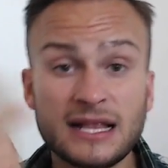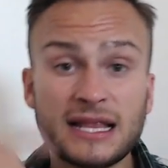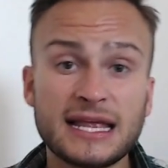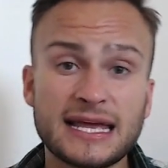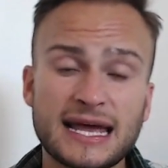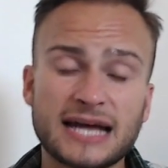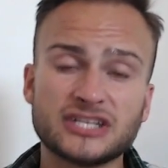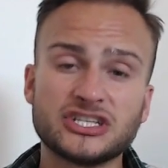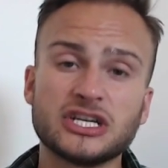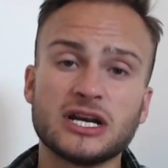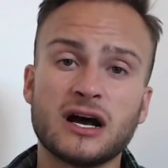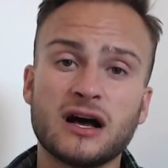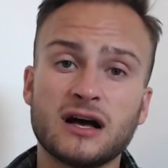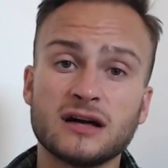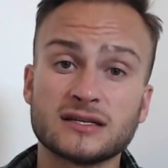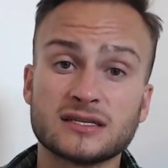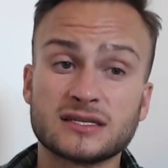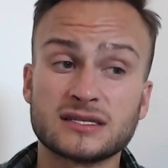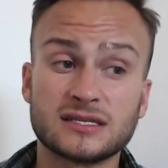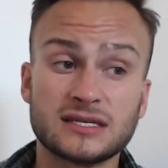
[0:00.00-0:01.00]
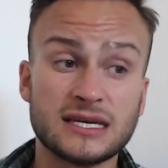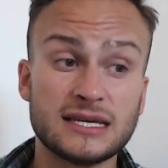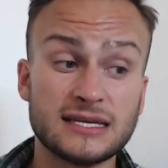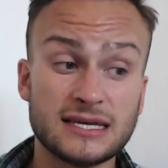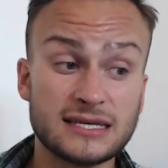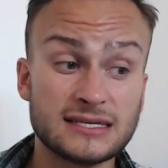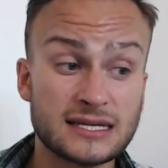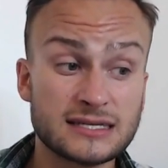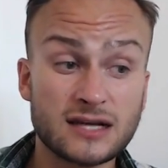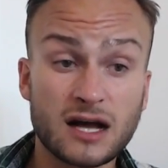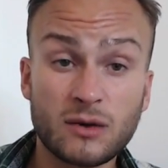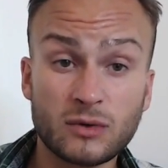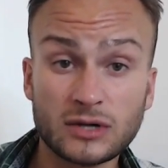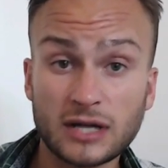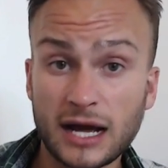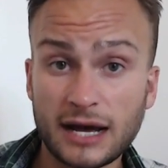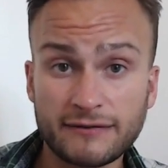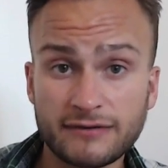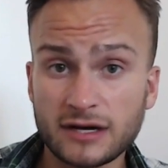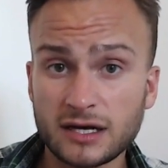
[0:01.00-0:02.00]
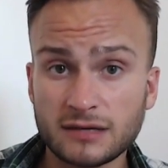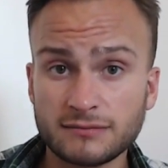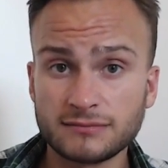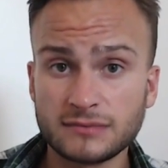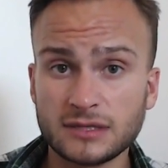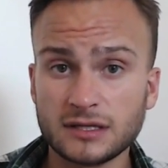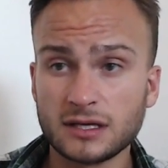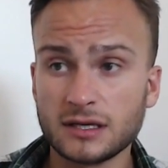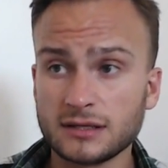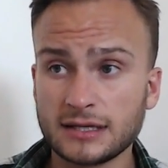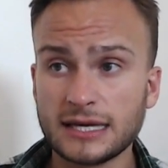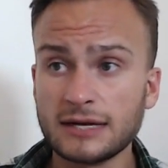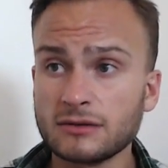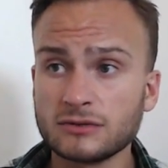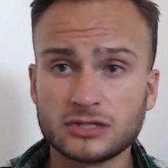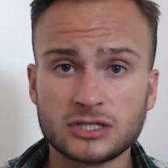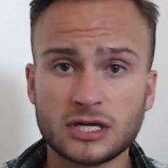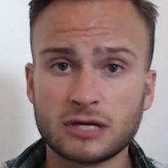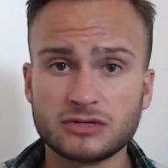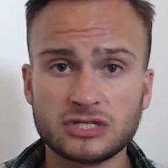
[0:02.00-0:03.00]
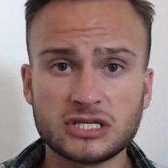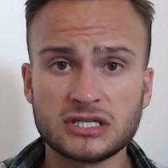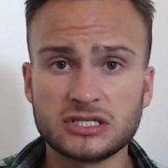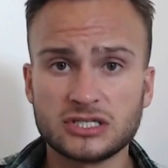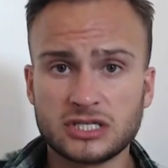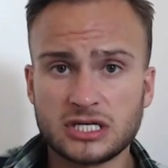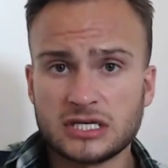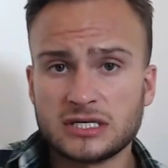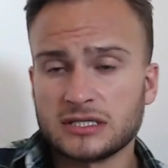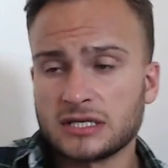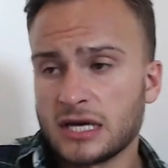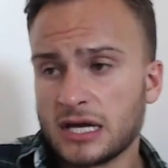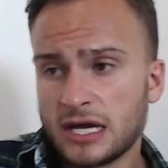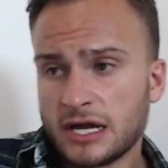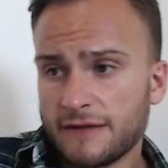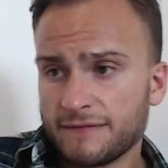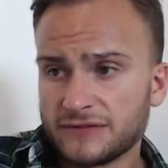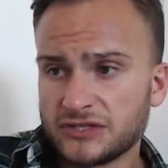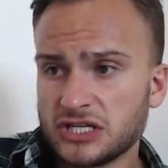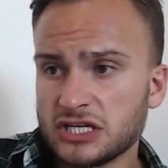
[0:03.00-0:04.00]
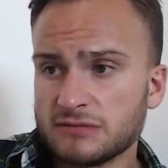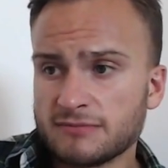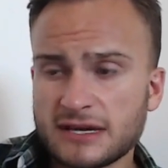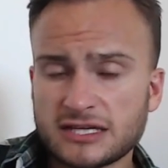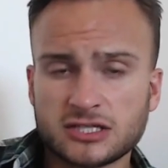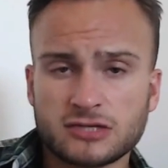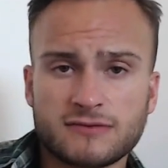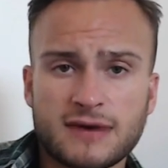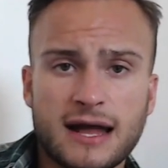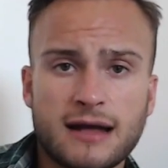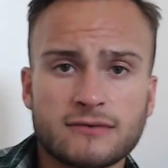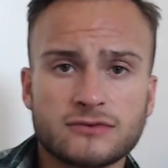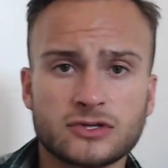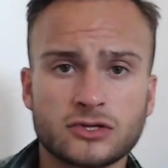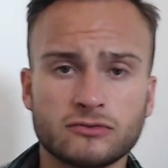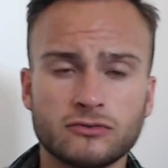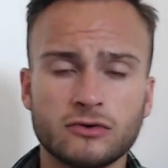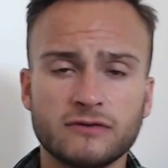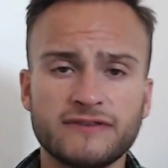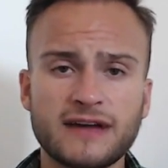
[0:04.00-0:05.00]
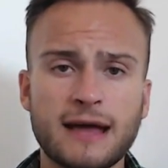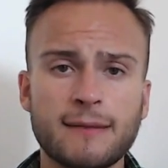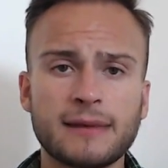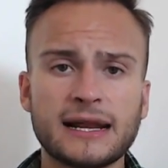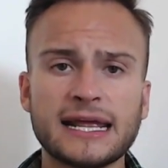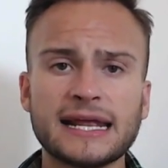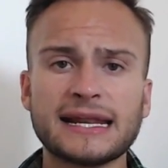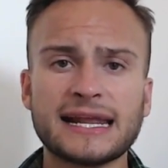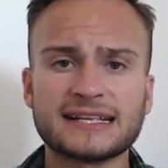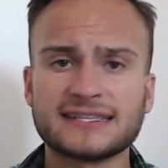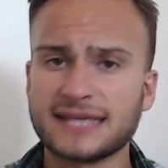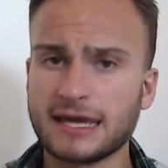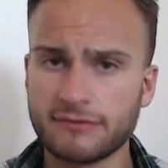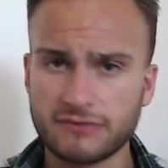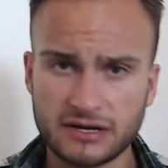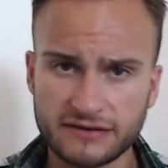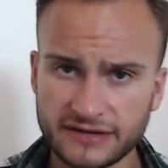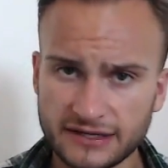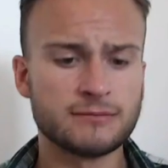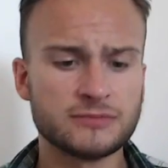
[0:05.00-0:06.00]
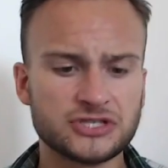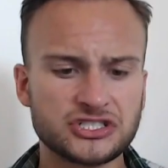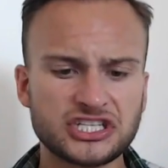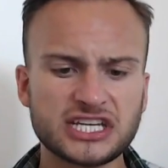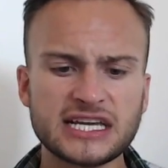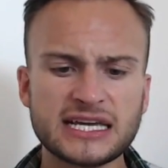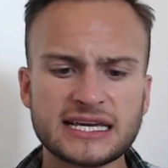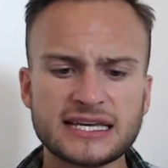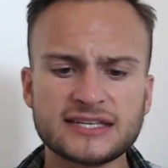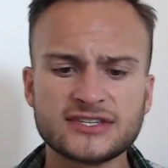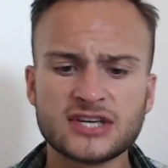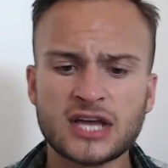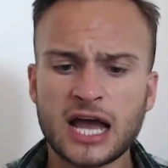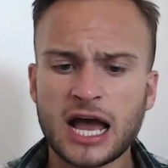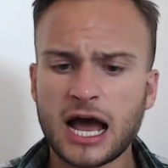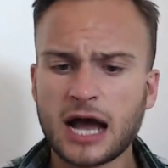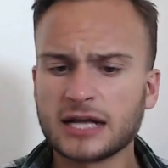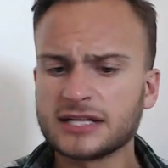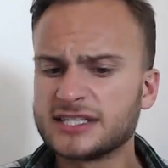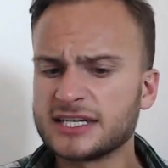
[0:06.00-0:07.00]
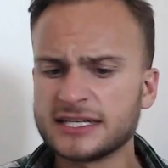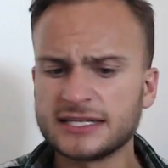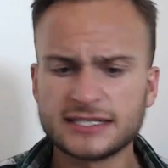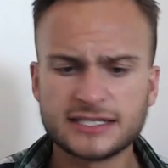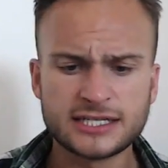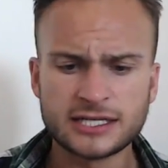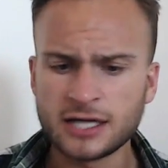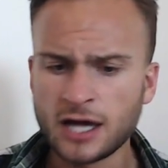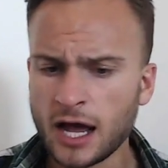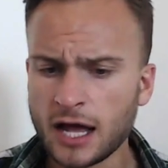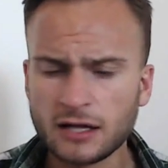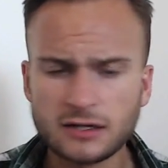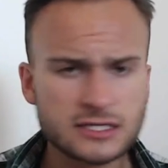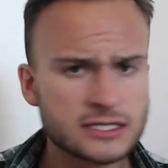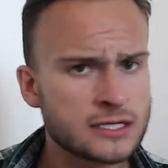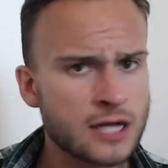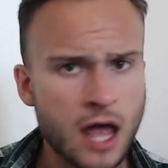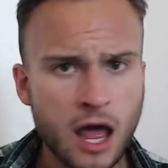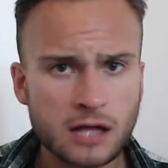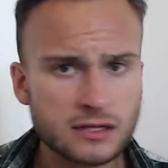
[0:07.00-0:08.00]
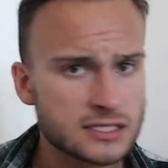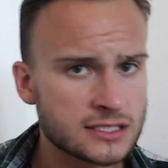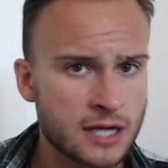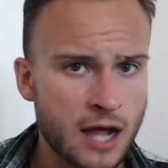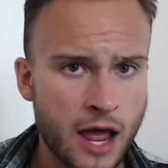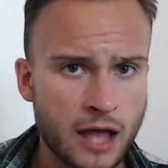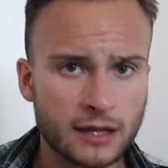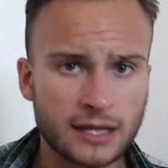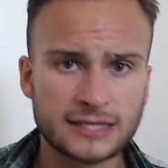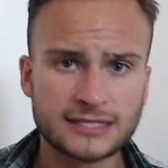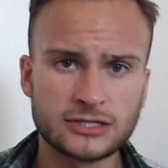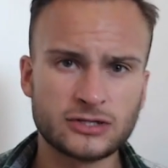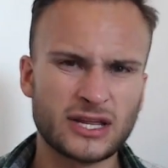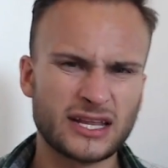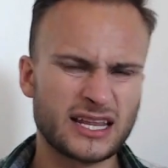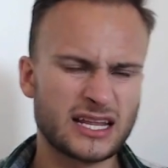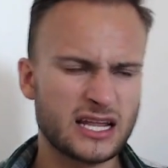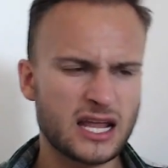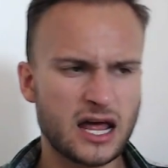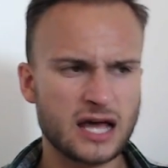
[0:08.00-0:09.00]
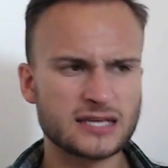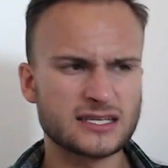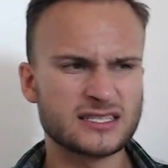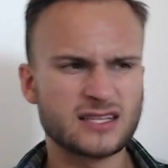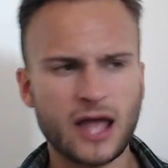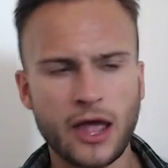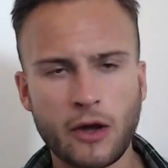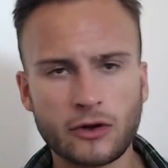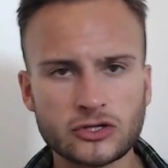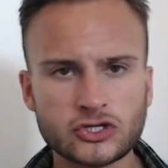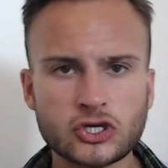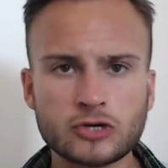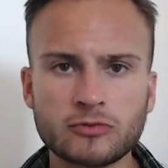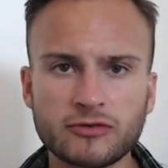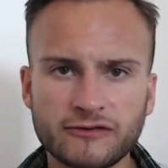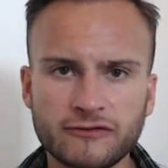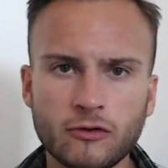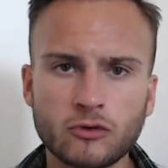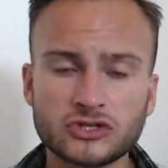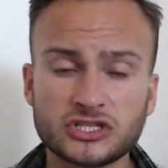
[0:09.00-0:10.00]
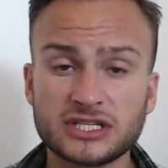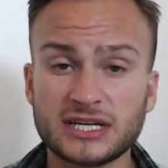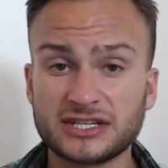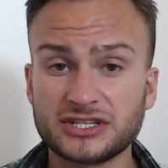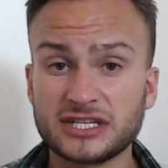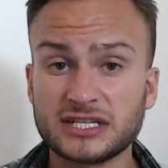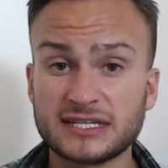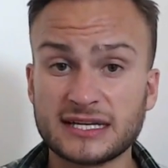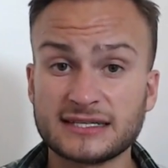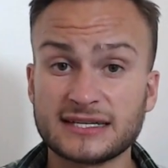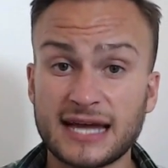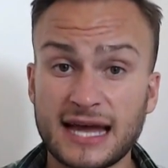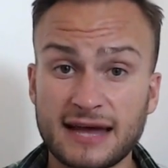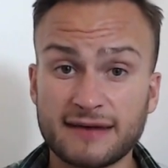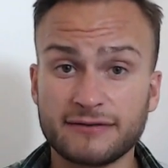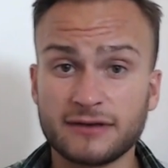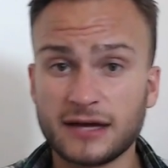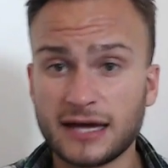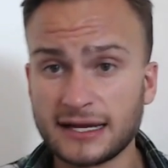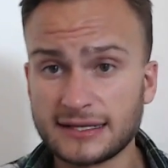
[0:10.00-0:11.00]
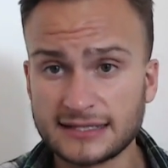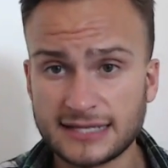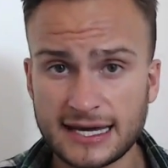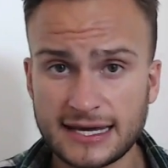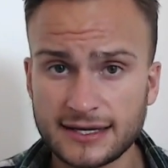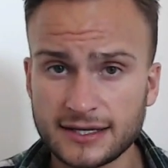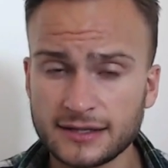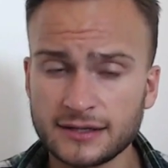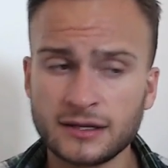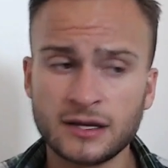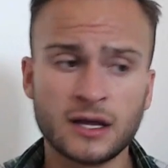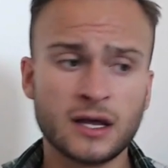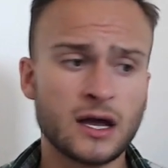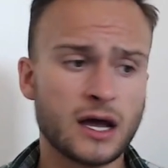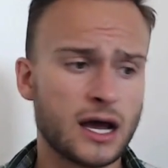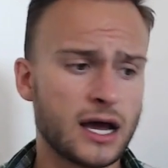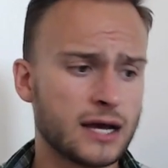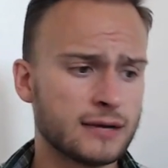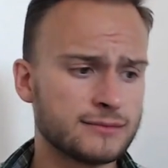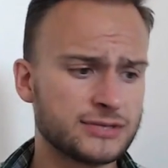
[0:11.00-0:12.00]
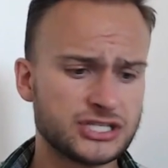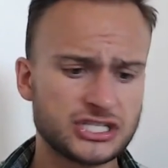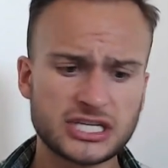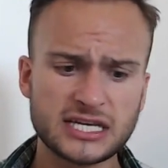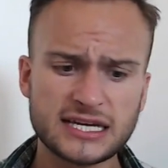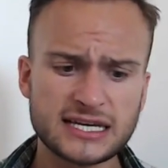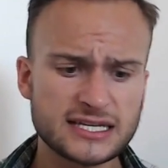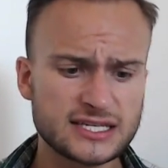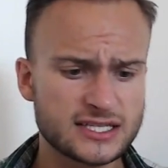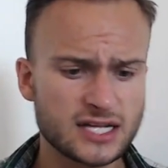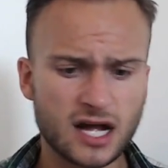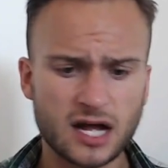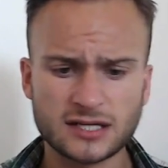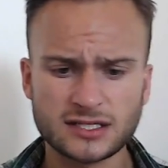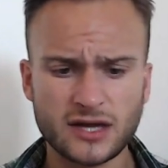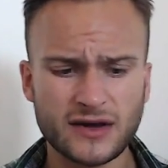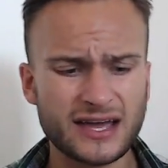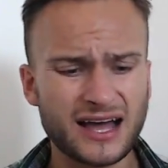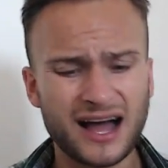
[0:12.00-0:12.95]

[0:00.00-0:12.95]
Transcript: He actually asks. He says, I want to have her killed. You know, she's messed around on the royal family. Let's get rid of her. She is denial until like the last night or two before she's actually said to have her head taken. She starts going,